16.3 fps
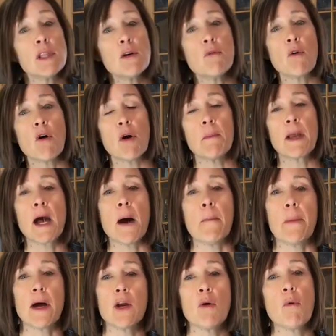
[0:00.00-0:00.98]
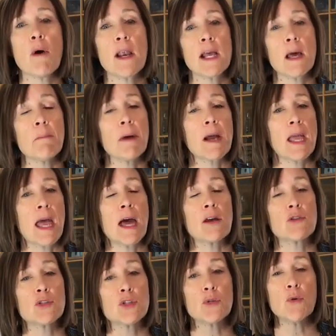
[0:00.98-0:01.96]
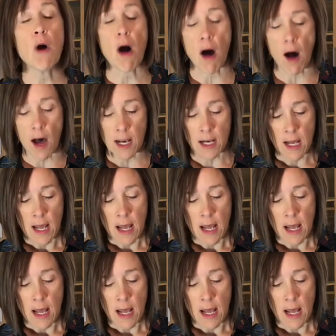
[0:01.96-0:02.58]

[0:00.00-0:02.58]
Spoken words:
warming up. I don't want to get my canner too hot